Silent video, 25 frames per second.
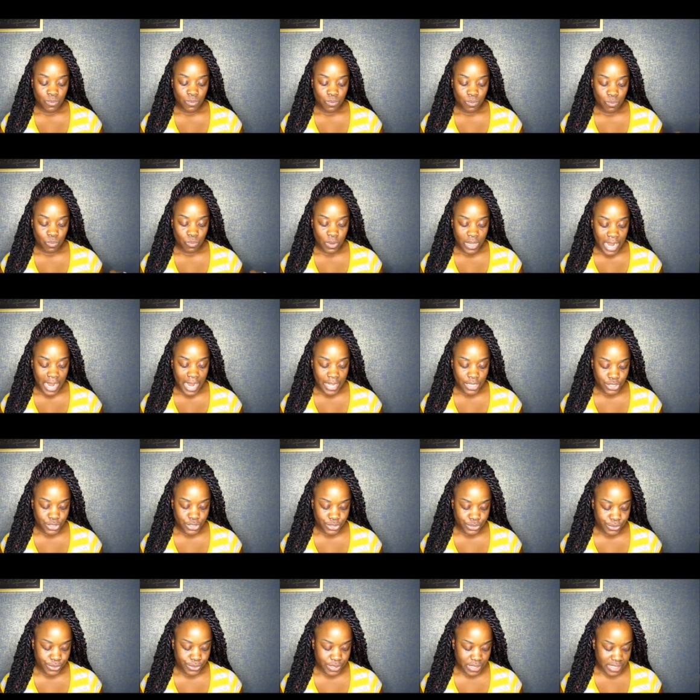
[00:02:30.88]
what I
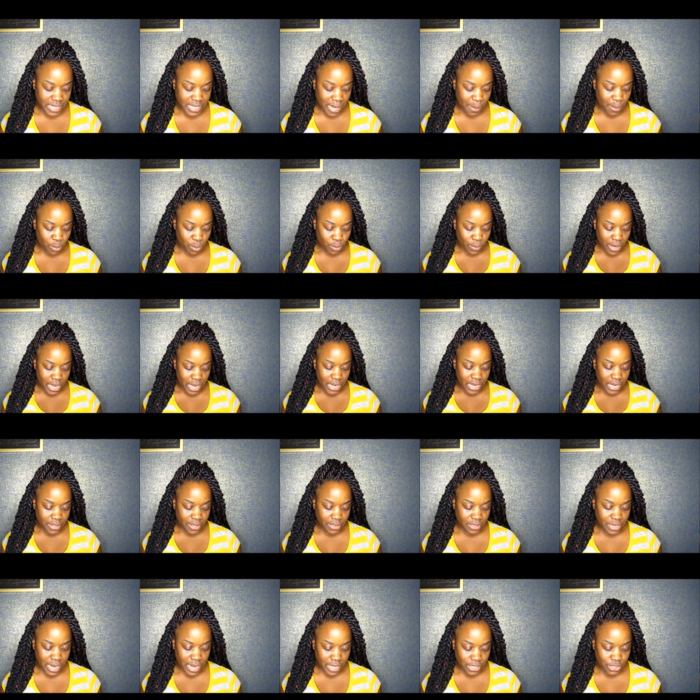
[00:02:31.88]
used, the type of braiding hair
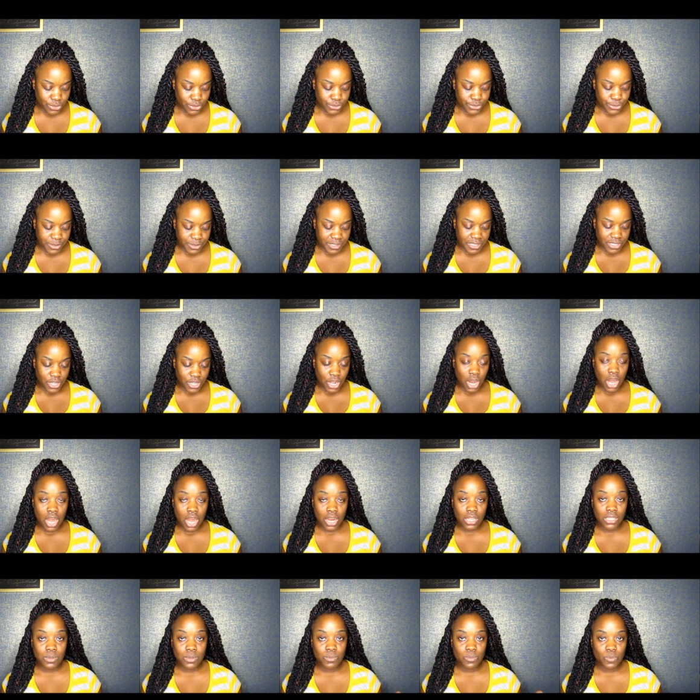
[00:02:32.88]
that I used was the
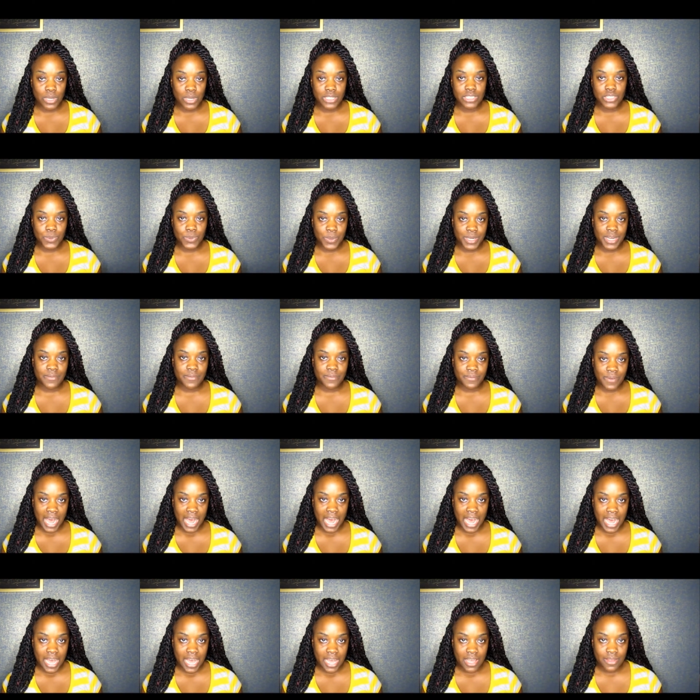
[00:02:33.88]
Harlem
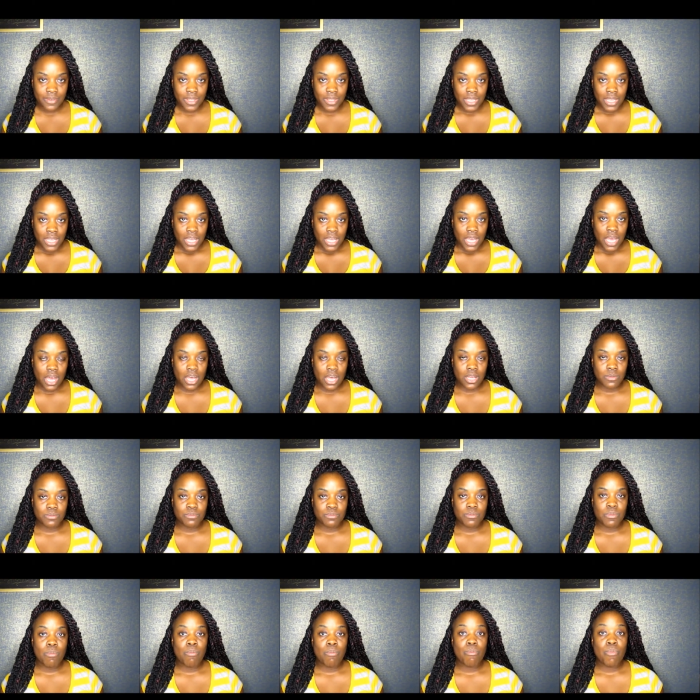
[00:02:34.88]
125
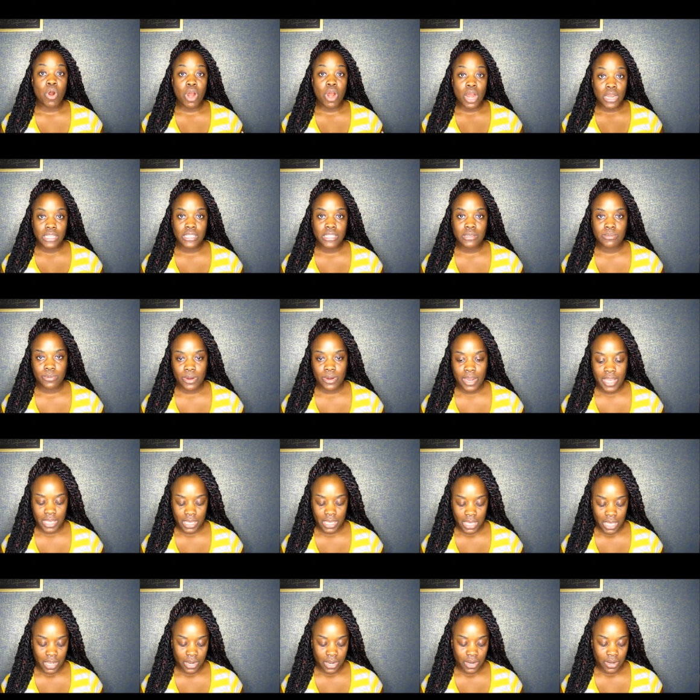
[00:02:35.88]
Marley braid
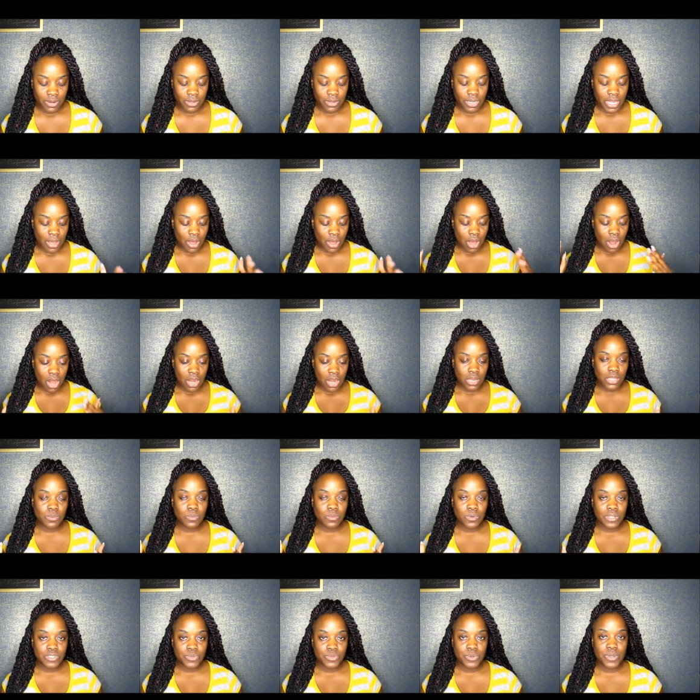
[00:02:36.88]
hair. Now, Harlem
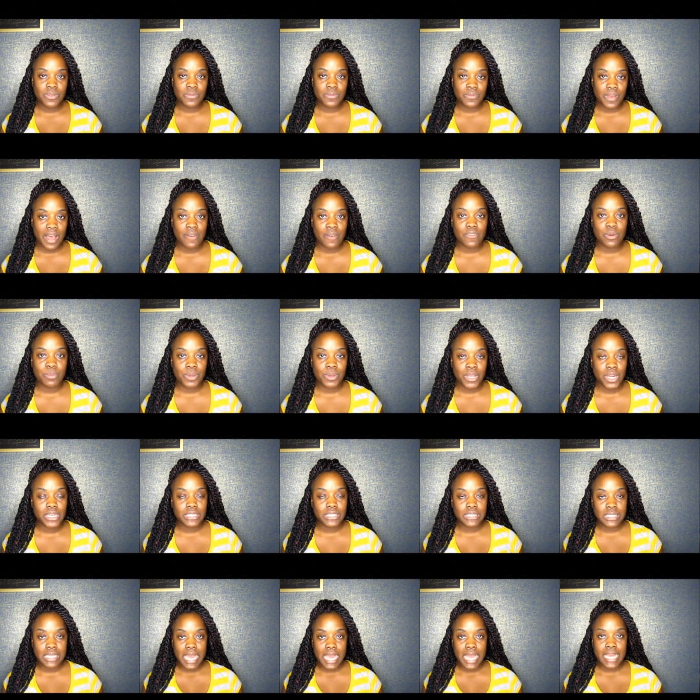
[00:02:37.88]
125
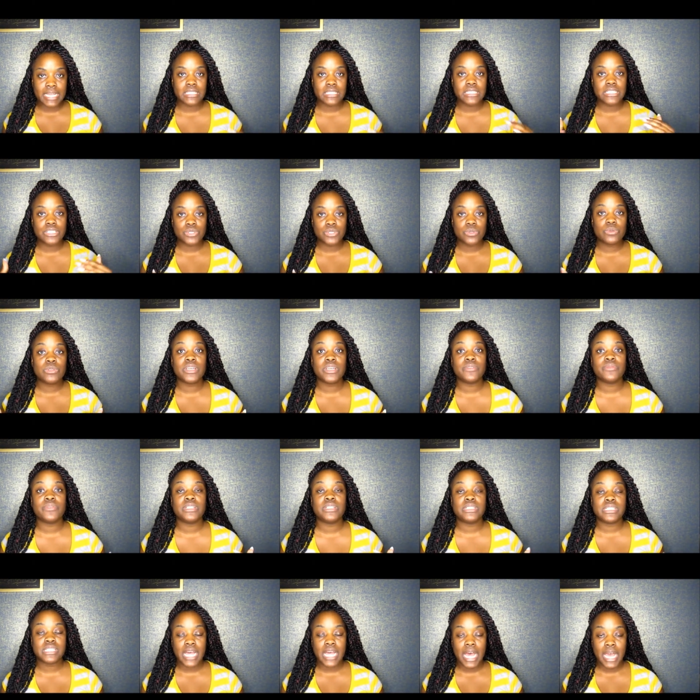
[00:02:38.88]
apparently has two
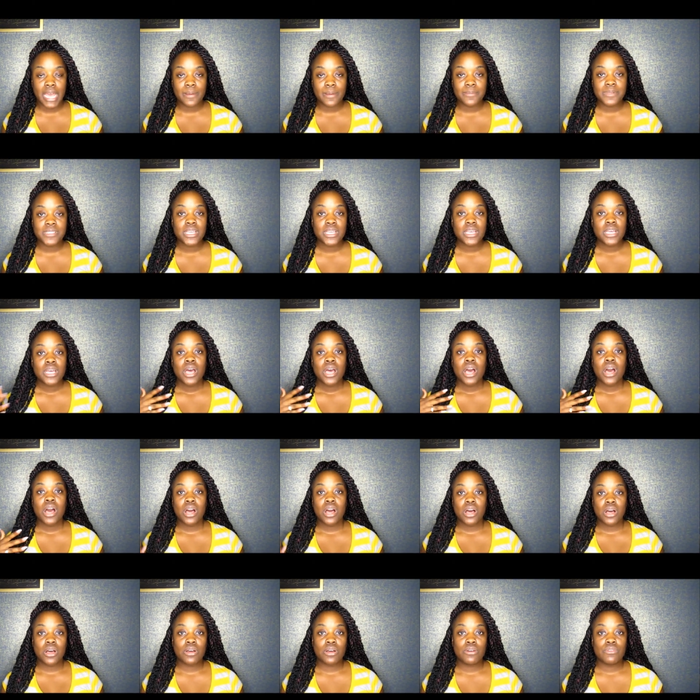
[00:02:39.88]
different types
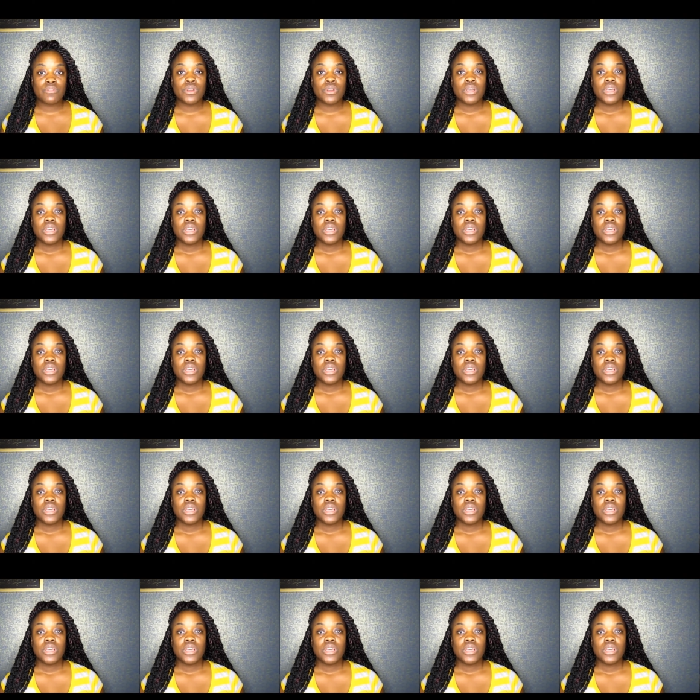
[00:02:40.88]
of